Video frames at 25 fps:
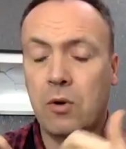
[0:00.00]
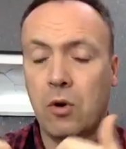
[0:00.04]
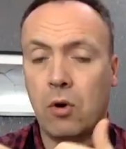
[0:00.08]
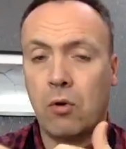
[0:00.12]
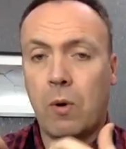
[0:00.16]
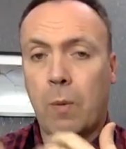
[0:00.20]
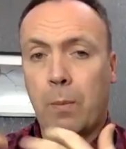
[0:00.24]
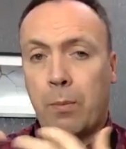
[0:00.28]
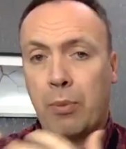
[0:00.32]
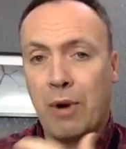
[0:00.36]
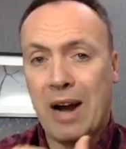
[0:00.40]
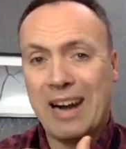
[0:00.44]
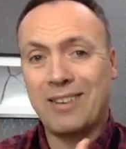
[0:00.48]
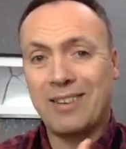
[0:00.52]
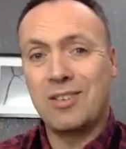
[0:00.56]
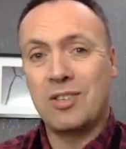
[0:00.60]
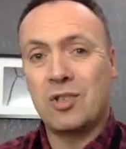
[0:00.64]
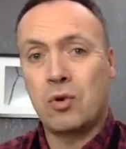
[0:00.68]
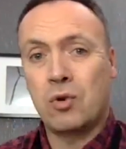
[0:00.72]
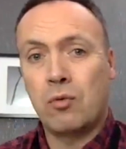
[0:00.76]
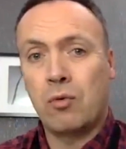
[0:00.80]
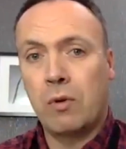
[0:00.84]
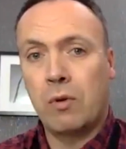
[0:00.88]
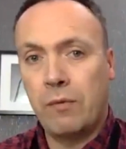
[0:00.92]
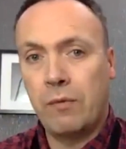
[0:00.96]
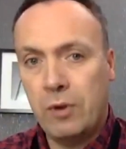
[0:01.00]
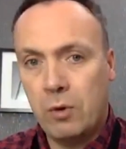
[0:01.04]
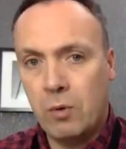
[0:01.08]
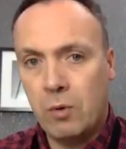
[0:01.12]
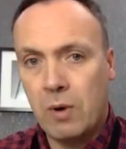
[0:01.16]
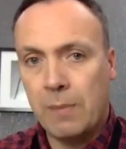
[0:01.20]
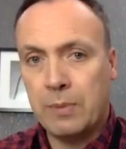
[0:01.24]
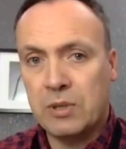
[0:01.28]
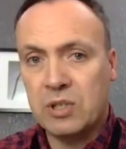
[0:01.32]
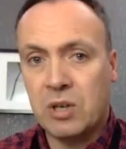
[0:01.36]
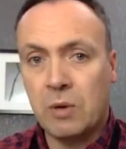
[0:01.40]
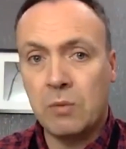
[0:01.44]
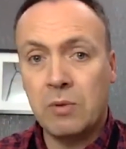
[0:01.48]
or a practice or review
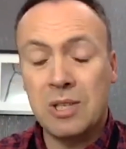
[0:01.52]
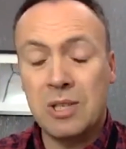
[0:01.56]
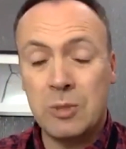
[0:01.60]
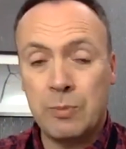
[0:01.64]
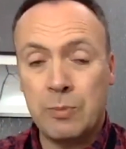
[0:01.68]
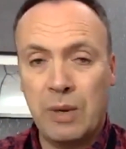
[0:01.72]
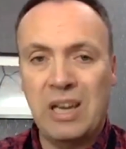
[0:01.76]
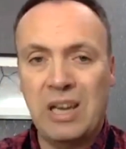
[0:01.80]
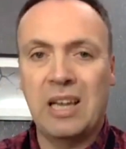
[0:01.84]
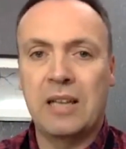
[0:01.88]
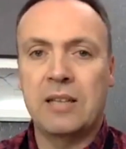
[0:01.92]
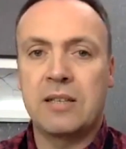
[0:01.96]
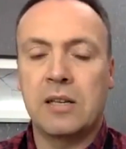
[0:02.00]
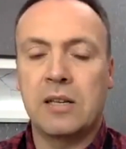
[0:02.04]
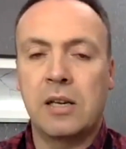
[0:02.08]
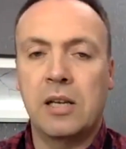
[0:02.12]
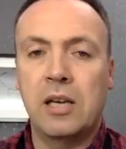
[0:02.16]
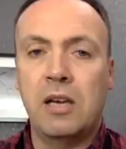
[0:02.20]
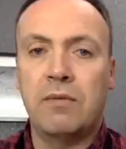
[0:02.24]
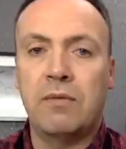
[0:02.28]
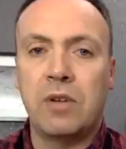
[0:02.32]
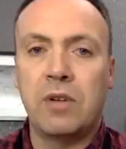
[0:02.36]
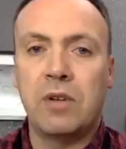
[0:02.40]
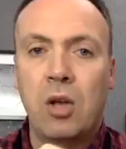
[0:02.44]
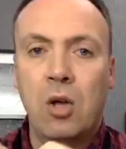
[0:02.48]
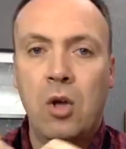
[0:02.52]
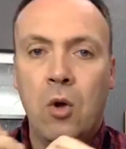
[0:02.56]
episode that's being interleaved,